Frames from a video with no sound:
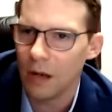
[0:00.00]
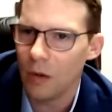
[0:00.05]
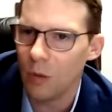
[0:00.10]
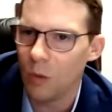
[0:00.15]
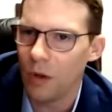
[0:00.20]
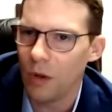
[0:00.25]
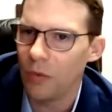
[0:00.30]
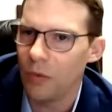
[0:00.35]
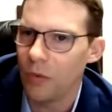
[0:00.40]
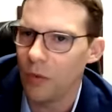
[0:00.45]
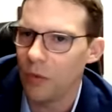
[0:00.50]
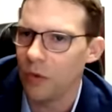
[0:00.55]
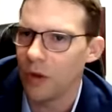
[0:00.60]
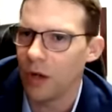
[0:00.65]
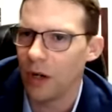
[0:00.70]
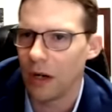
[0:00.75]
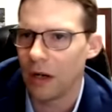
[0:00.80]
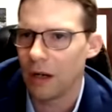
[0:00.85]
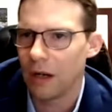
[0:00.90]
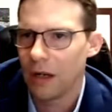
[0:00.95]
went through
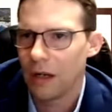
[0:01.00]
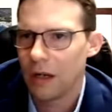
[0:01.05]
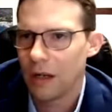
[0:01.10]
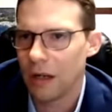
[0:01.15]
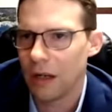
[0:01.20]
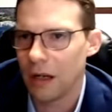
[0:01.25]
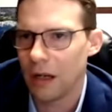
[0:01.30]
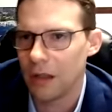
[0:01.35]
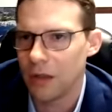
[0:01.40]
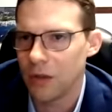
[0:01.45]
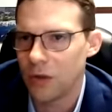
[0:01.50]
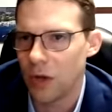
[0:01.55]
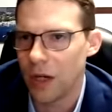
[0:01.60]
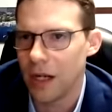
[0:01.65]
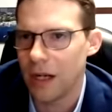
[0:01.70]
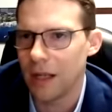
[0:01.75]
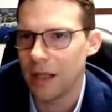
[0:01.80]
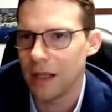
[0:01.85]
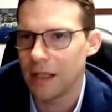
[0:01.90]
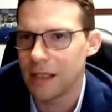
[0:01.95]
their
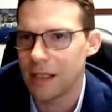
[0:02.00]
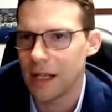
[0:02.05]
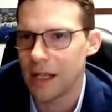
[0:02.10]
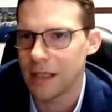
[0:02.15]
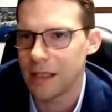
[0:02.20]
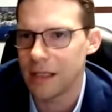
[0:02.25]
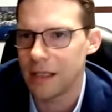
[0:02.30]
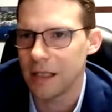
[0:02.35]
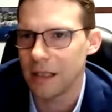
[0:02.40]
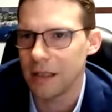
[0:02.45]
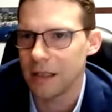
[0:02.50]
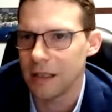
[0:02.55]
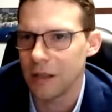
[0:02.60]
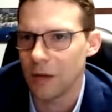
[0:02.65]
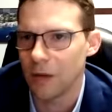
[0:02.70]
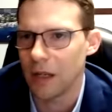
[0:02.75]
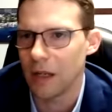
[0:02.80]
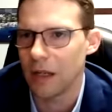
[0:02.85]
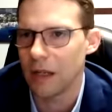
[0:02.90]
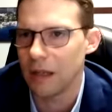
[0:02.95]
training and testing
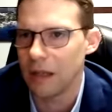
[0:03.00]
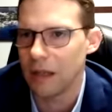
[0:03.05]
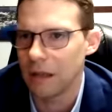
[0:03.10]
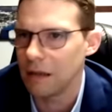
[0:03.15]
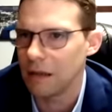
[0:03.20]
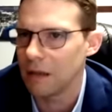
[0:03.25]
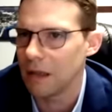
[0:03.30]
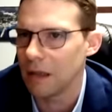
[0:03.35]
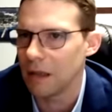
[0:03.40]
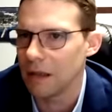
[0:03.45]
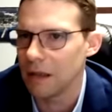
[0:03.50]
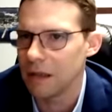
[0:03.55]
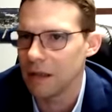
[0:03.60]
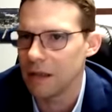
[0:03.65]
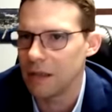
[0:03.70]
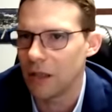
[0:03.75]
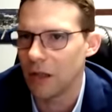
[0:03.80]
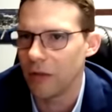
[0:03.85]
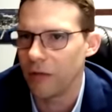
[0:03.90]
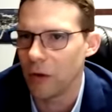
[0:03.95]
so that I could
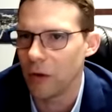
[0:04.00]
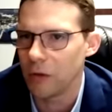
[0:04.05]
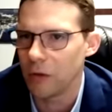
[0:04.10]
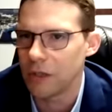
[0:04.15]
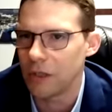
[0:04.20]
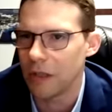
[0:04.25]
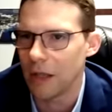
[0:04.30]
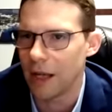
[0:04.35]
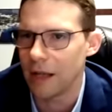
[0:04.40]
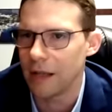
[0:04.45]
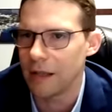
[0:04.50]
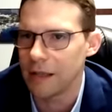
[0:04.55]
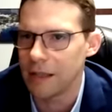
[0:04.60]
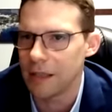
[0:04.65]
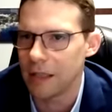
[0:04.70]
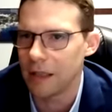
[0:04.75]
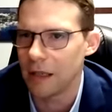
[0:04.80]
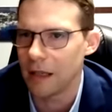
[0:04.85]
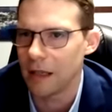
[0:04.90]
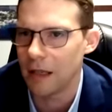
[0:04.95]
serve those clients
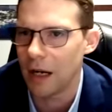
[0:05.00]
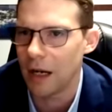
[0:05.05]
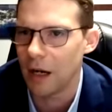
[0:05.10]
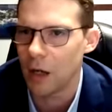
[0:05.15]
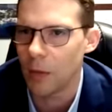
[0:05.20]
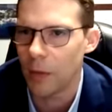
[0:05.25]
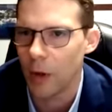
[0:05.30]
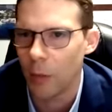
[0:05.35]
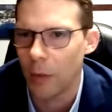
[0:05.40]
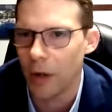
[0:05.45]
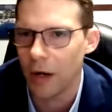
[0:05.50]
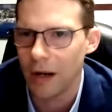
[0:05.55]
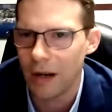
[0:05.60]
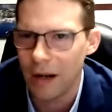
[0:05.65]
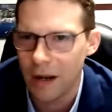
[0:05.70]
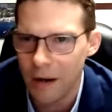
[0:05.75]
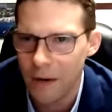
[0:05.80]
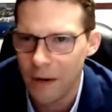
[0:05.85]
that I cared about better.